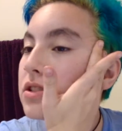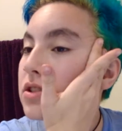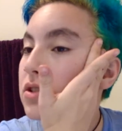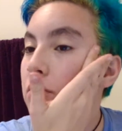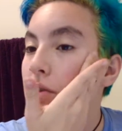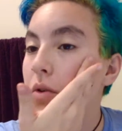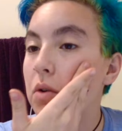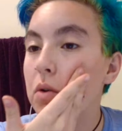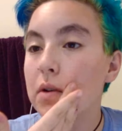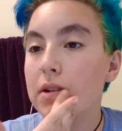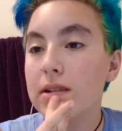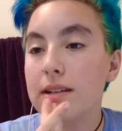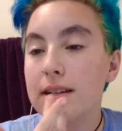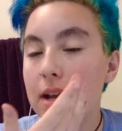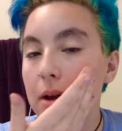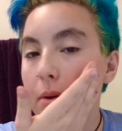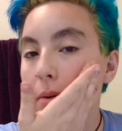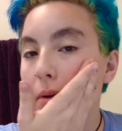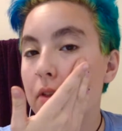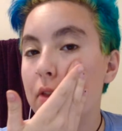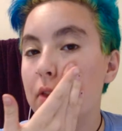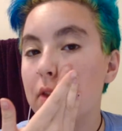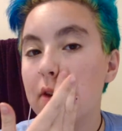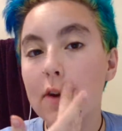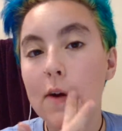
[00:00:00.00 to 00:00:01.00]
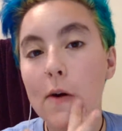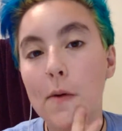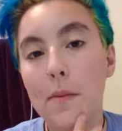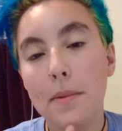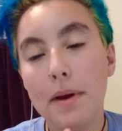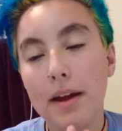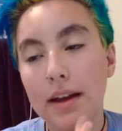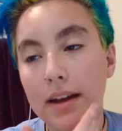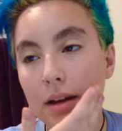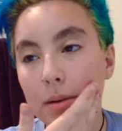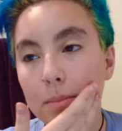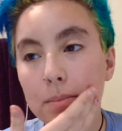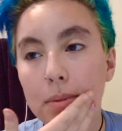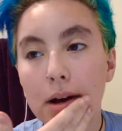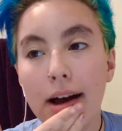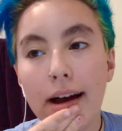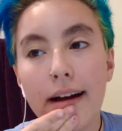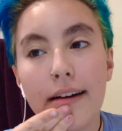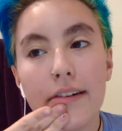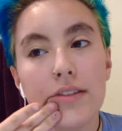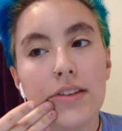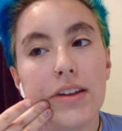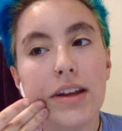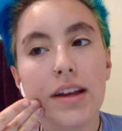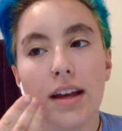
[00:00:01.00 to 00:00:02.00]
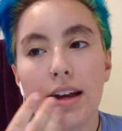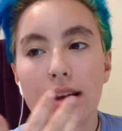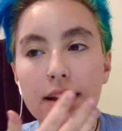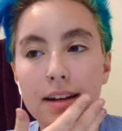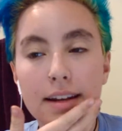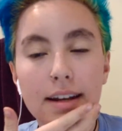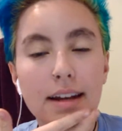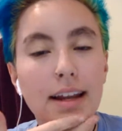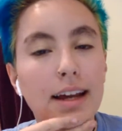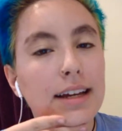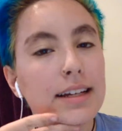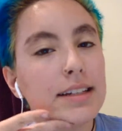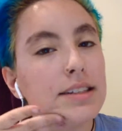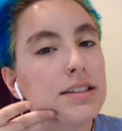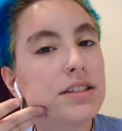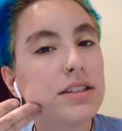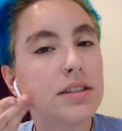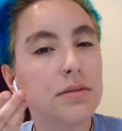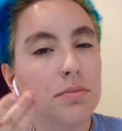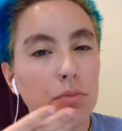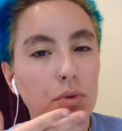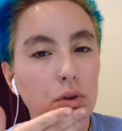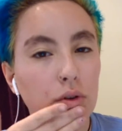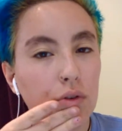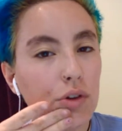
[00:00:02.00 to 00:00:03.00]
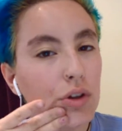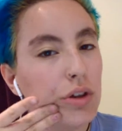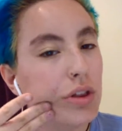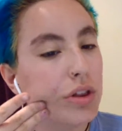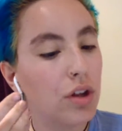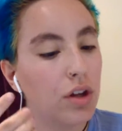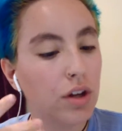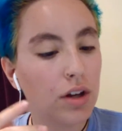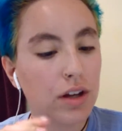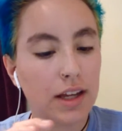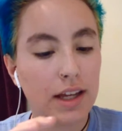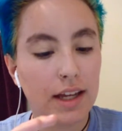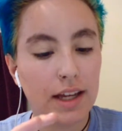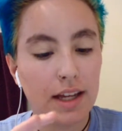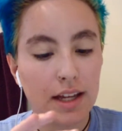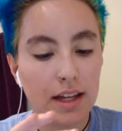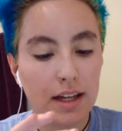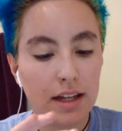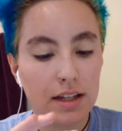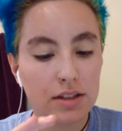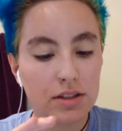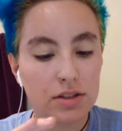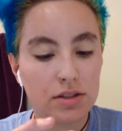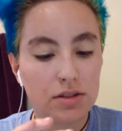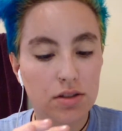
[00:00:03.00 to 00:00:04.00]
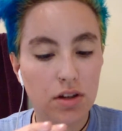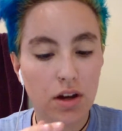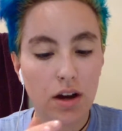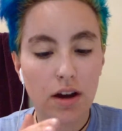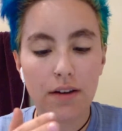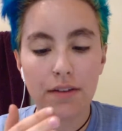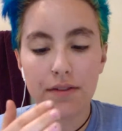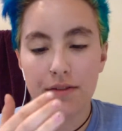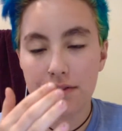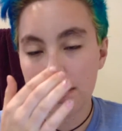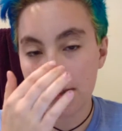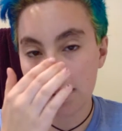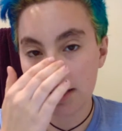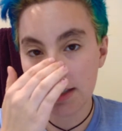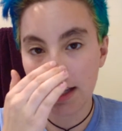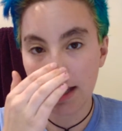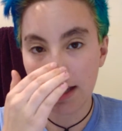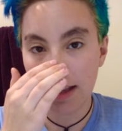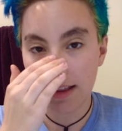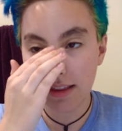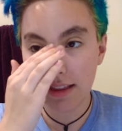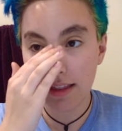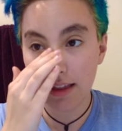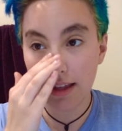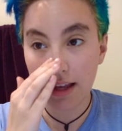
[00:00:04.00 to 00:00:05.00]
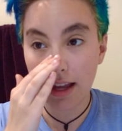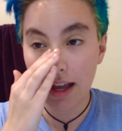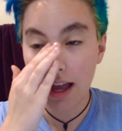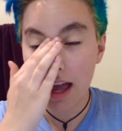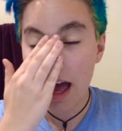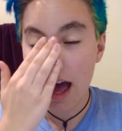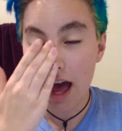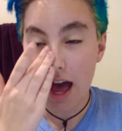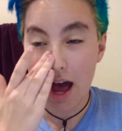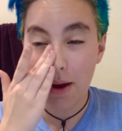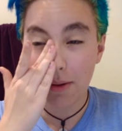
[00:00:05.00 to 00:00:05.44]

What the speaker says: school one day with no makeup but have like a nice smooth looking soft skin thing,